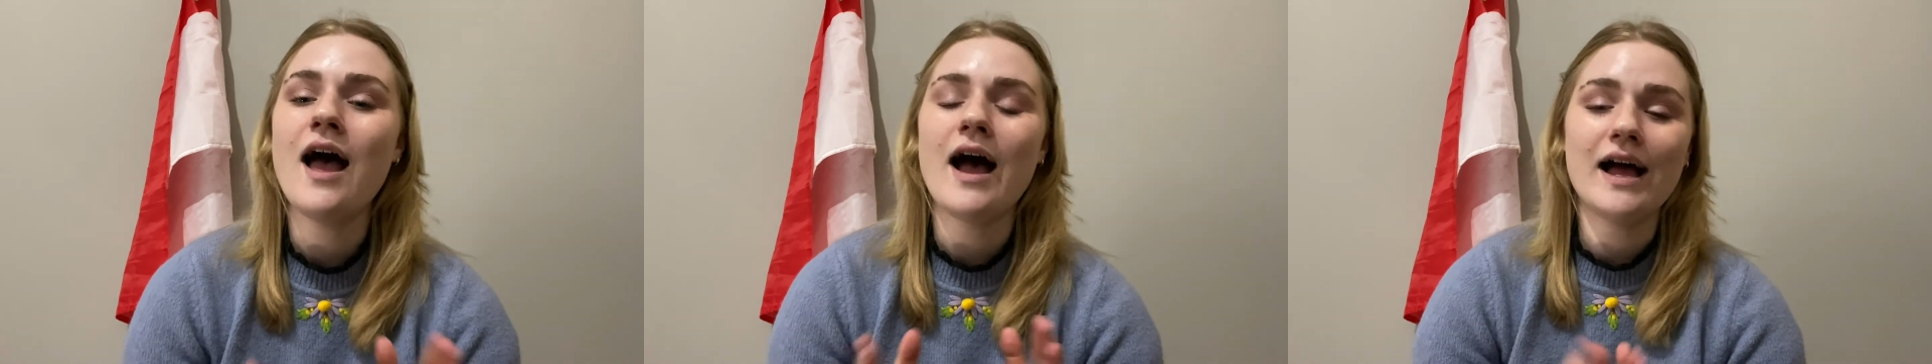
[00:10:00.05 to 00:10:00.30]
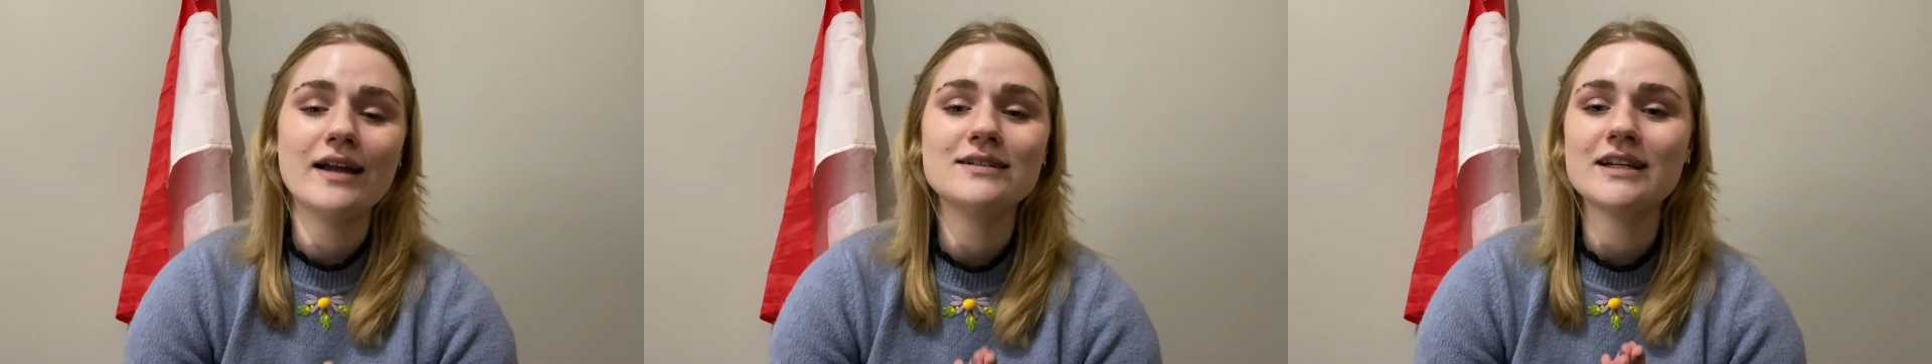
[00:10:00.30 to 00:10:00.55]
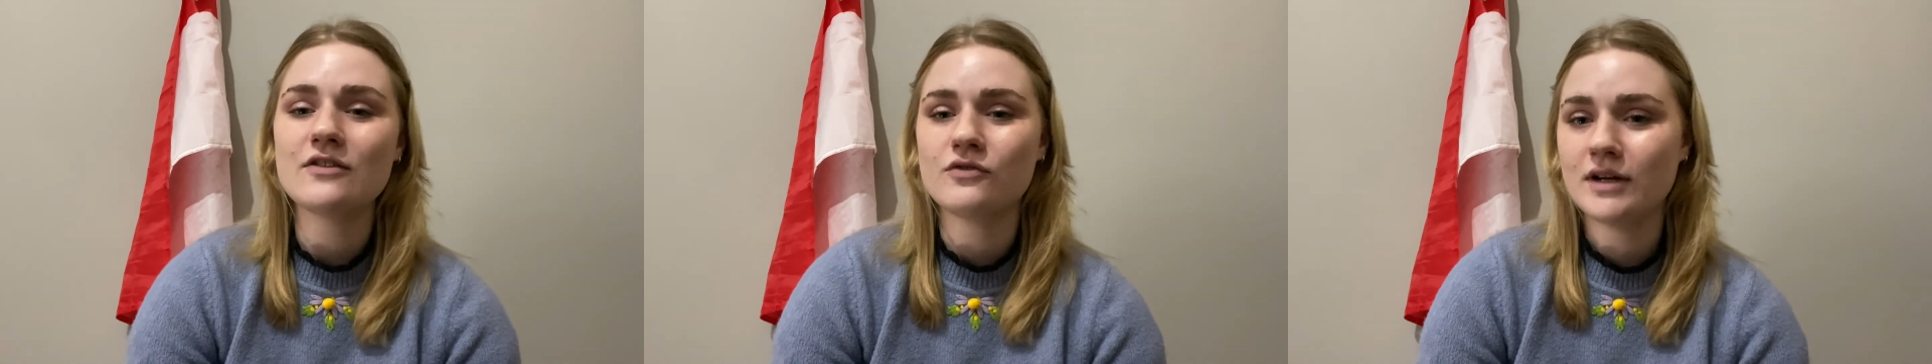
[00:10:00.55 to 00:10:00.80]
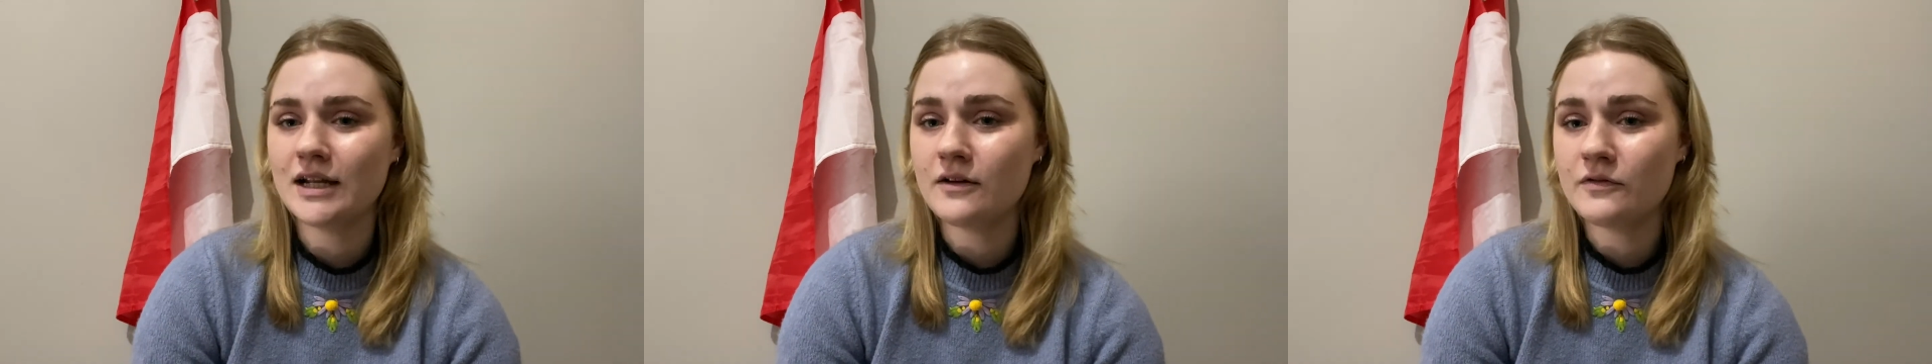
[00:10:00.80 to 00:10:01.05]
and it's
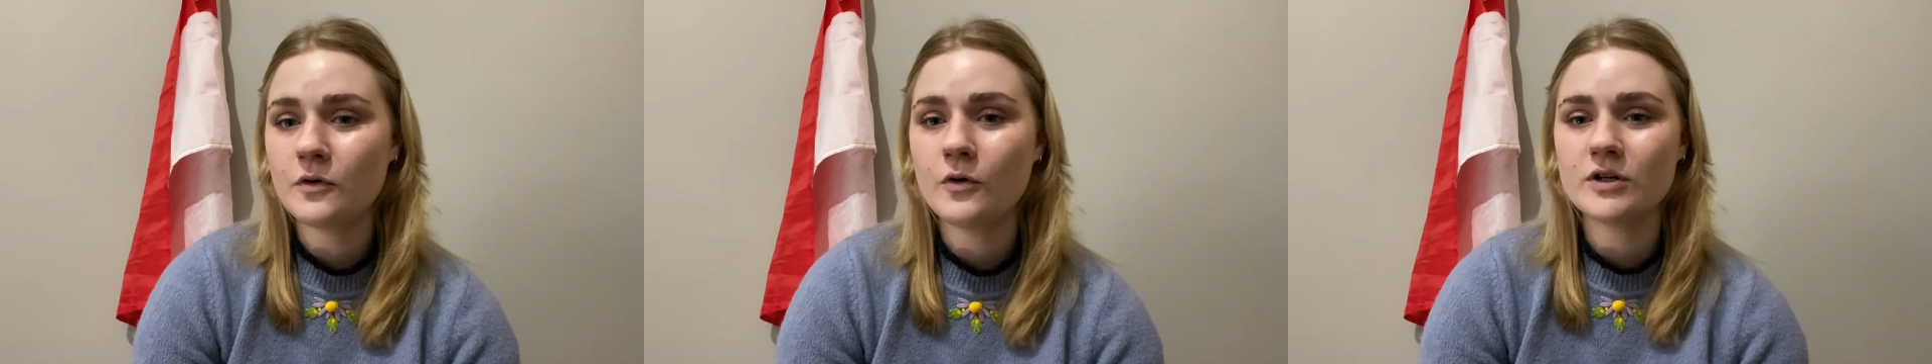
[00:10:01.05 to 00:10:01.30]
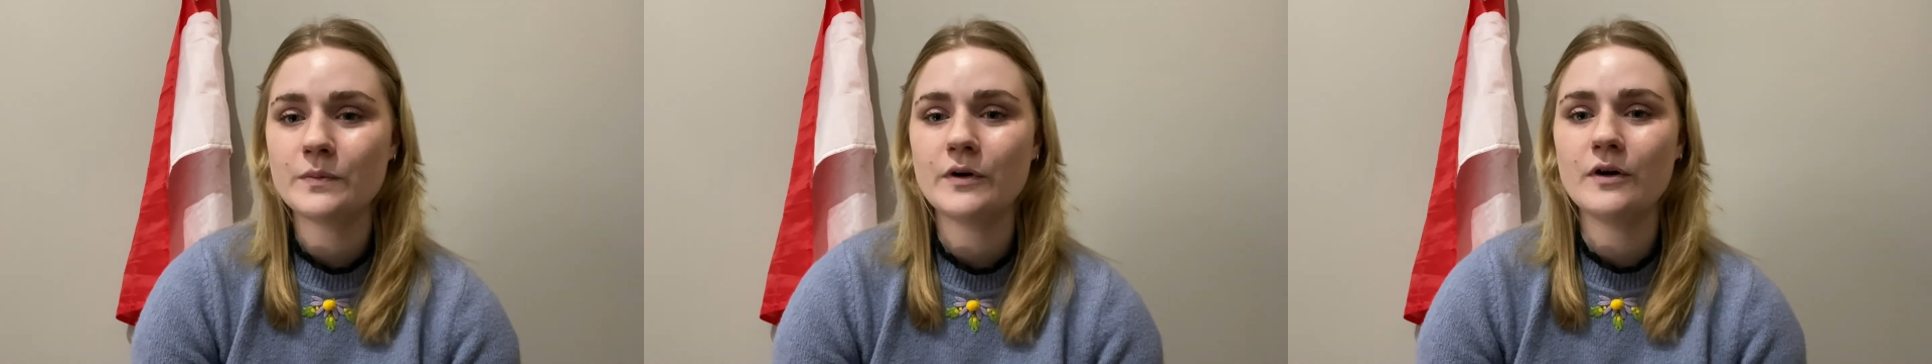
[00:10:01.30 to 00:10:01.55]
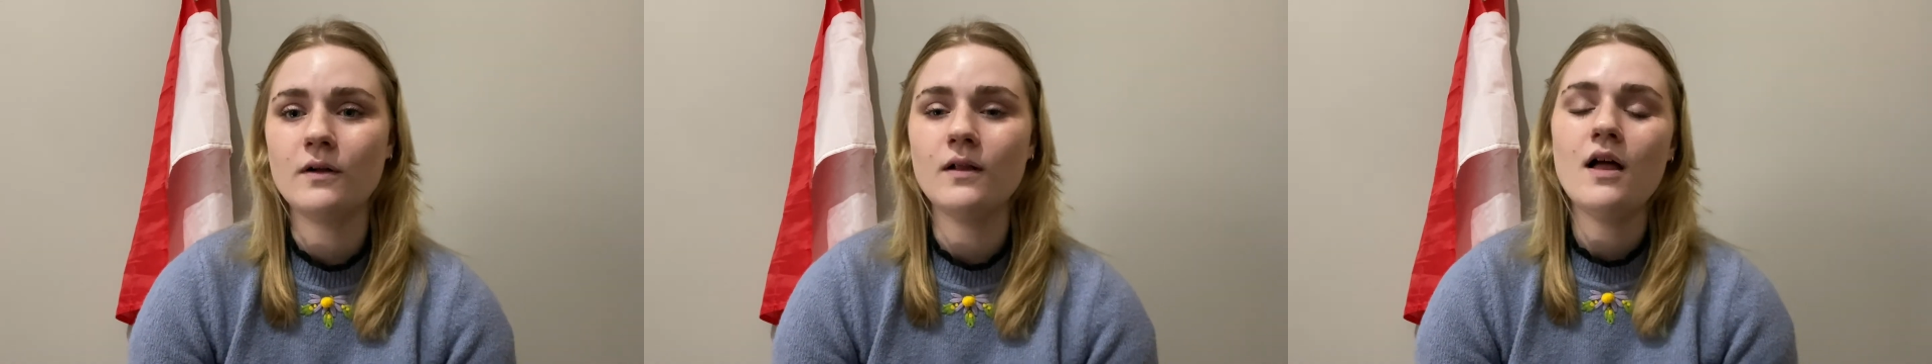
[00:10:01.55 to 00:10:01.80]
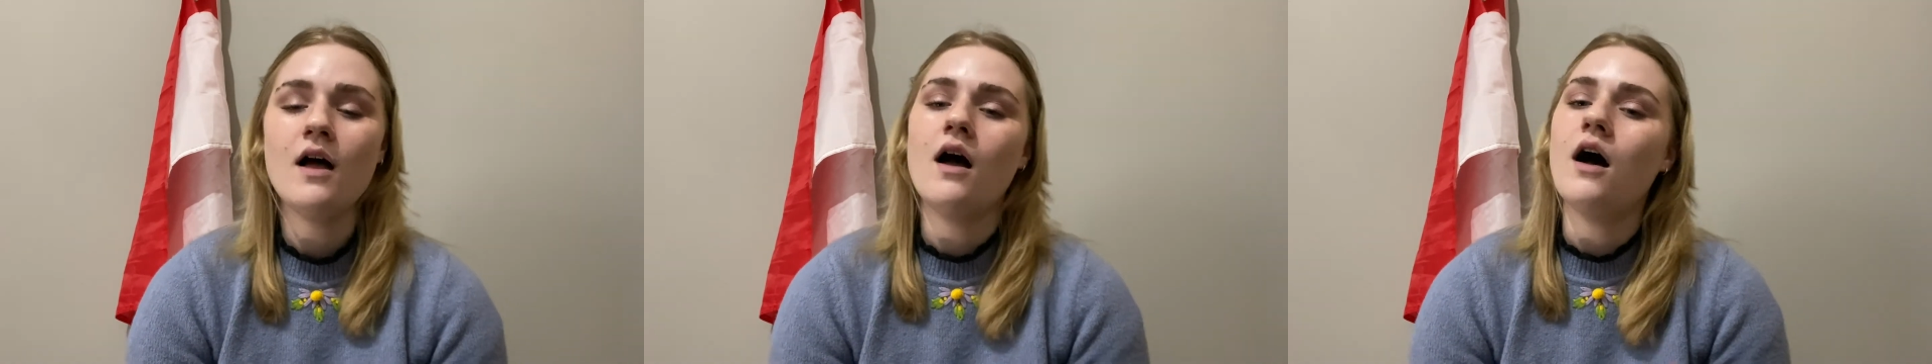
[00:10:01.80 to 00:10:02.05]
really affordable.
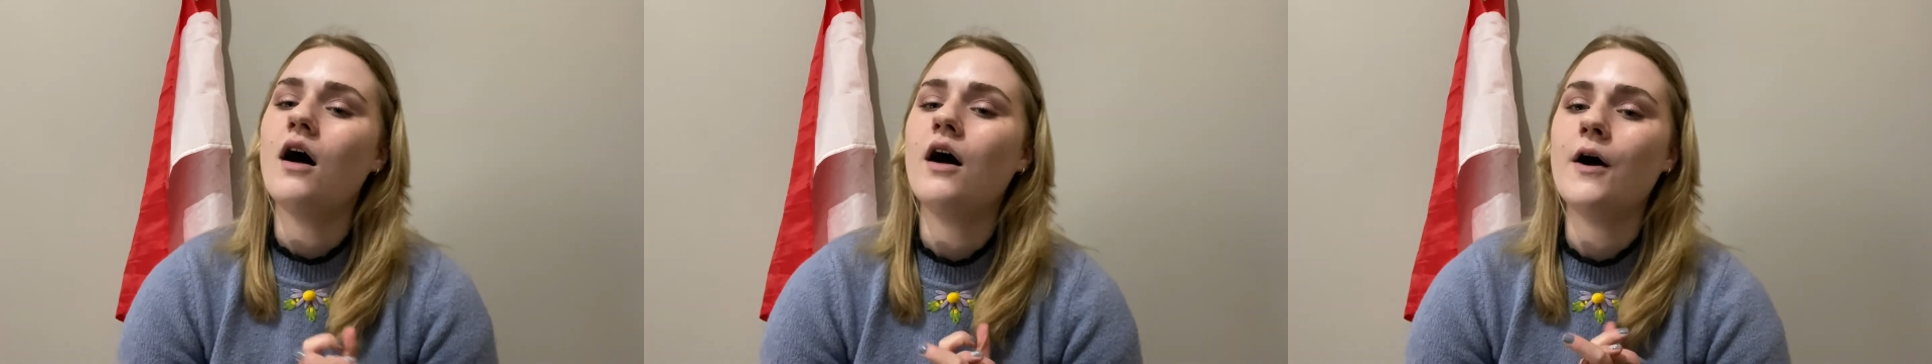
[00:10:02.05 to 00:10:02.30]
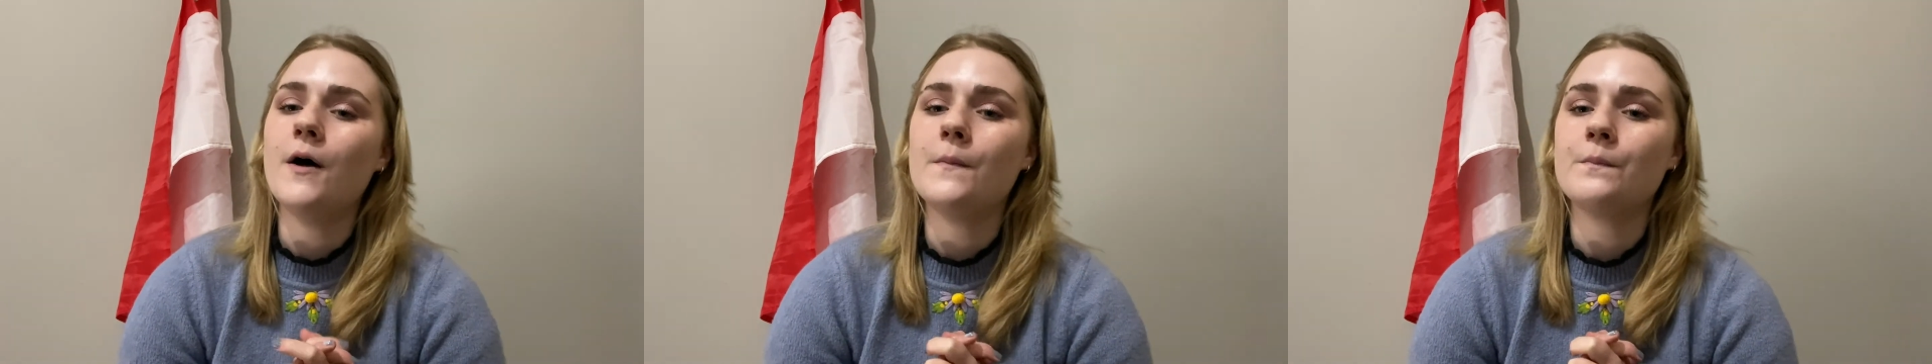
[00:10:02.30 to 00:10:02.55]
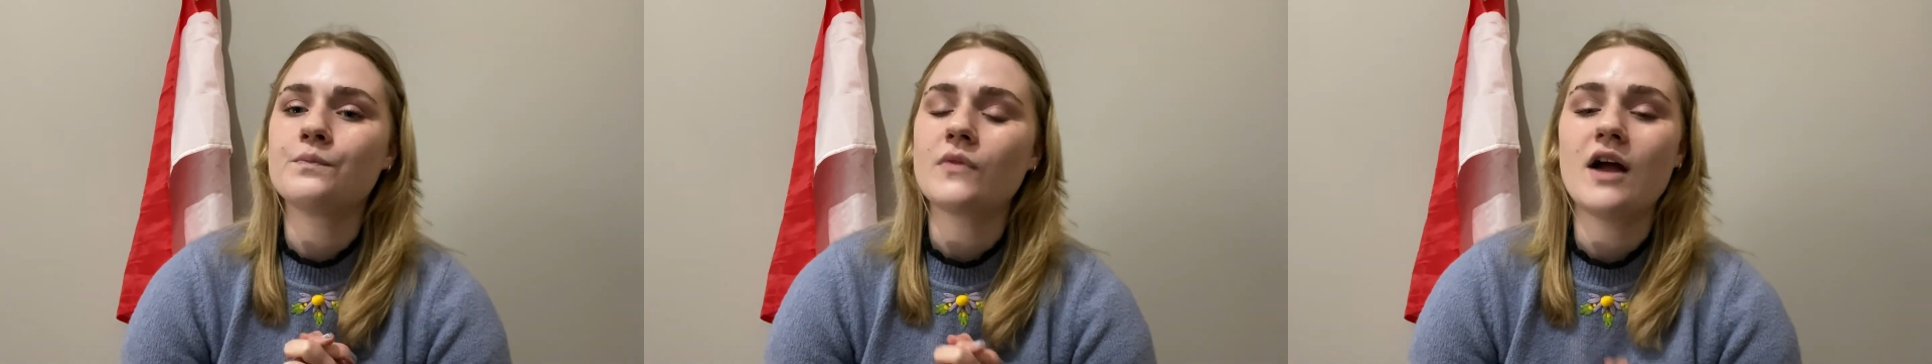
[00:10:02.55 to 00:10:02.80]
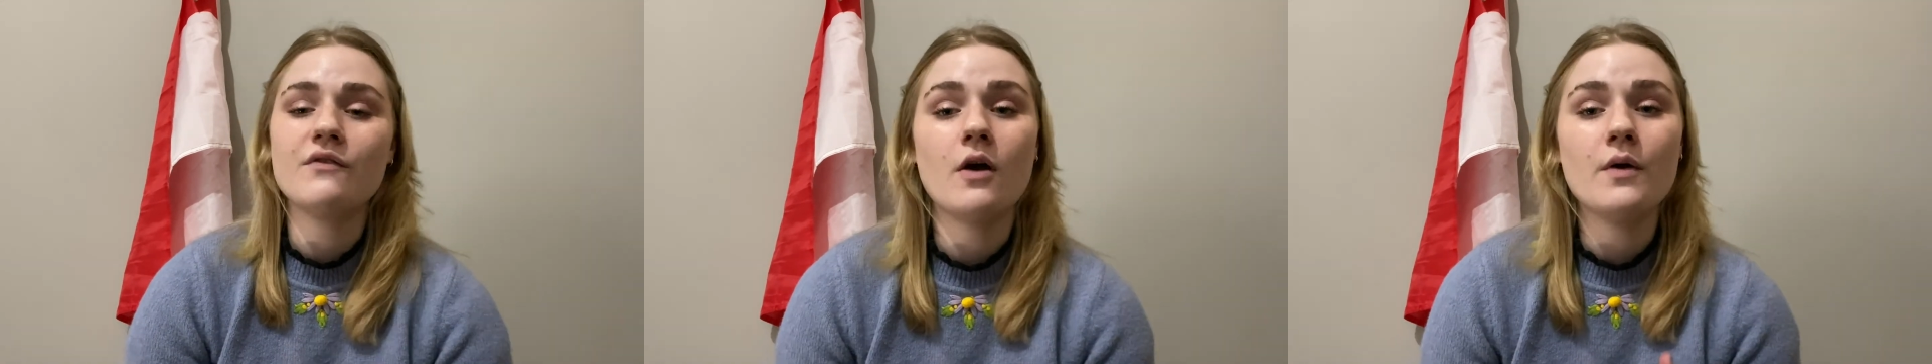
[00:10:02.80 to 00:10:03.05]

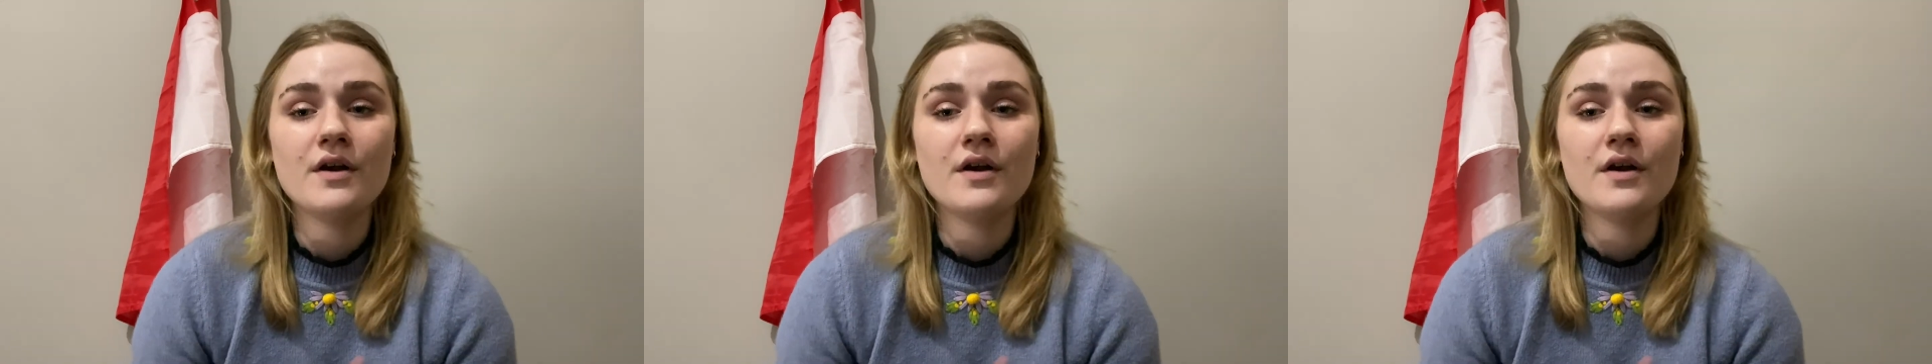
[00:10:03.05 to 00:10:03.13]
I wrote an